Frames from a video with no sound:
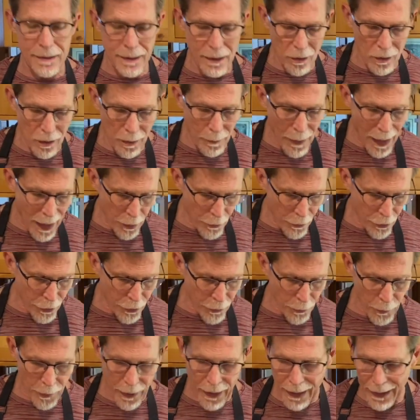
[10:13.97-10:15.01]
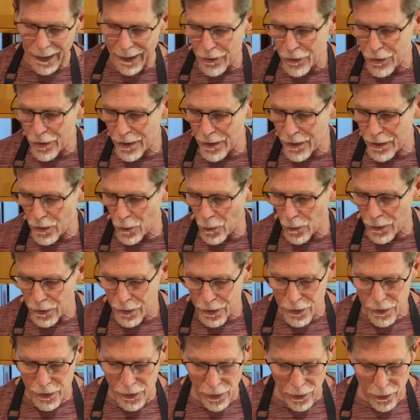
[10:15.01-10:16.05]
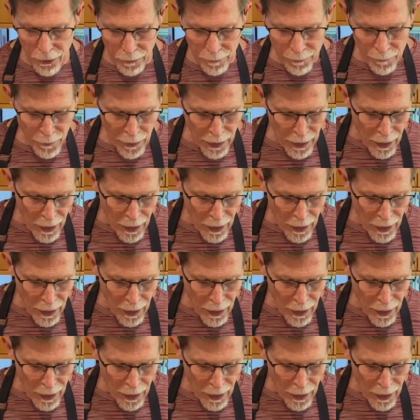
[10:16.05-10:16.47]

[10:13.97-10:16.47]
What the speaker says: They're about 3 inches or so.